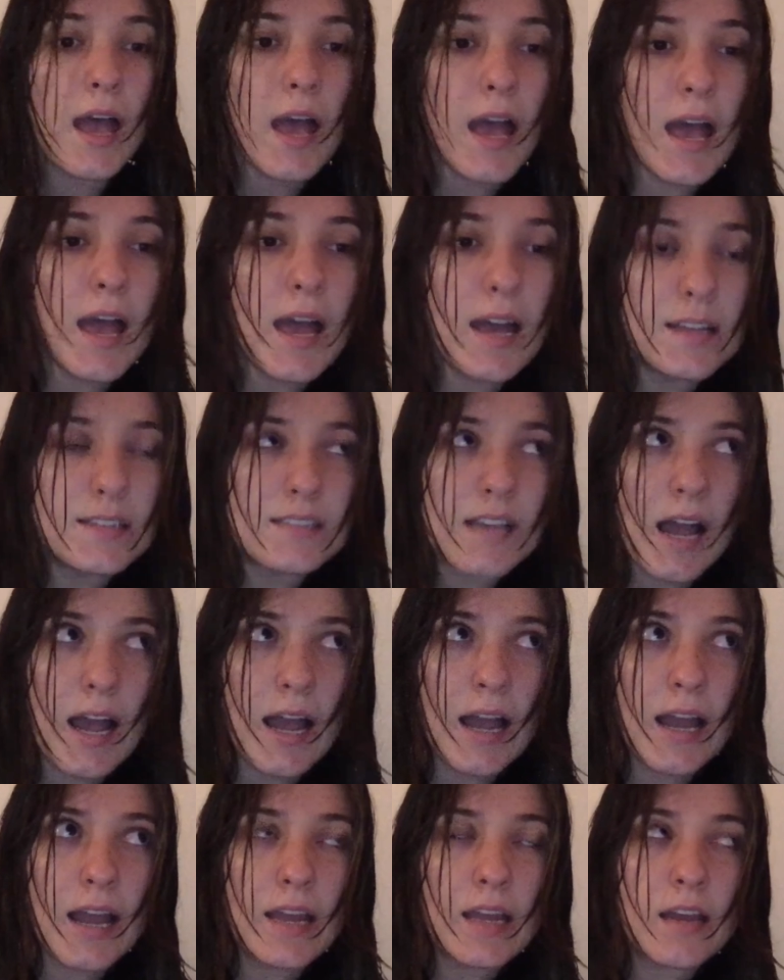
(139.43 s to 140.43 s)
And
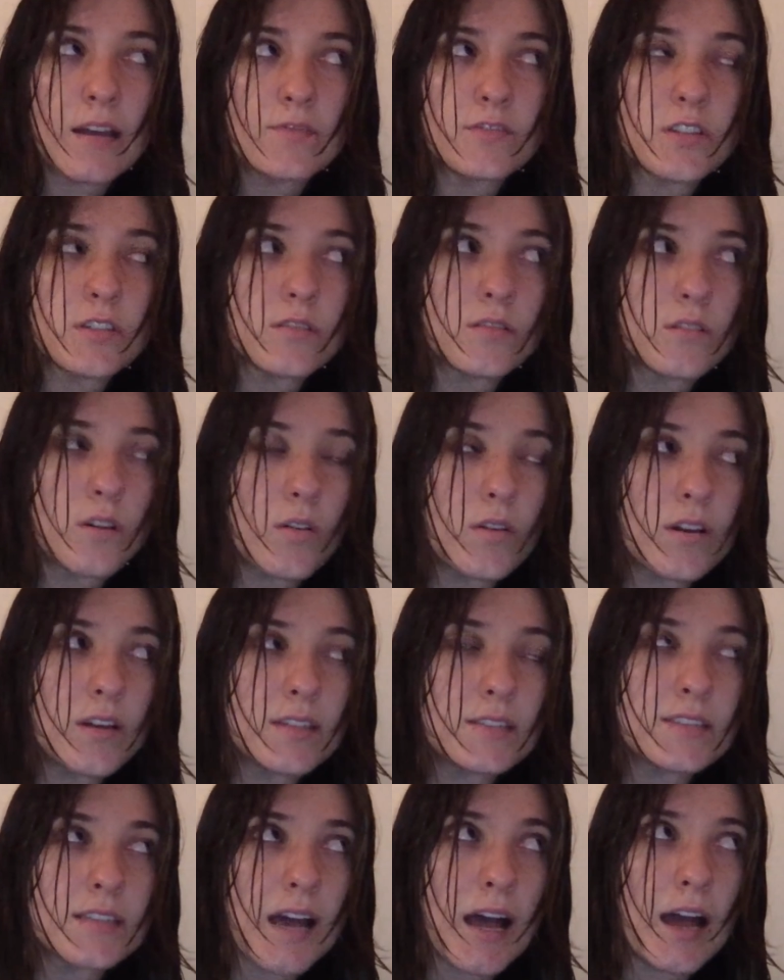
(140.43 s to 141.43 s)
I have just
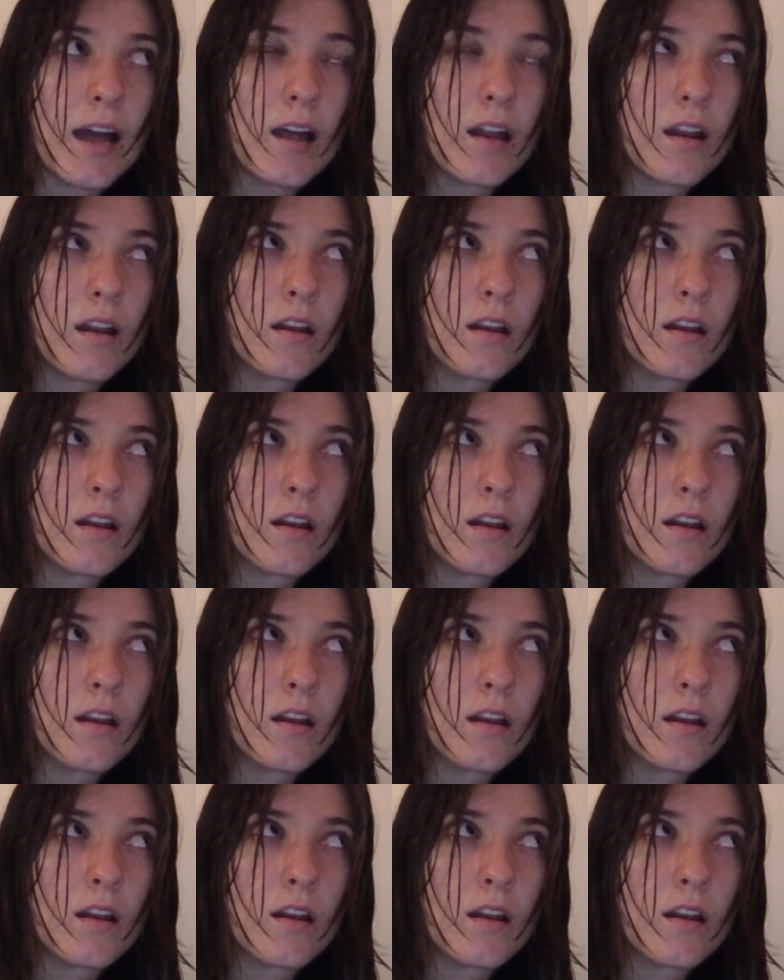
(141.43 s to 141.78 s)
noticed that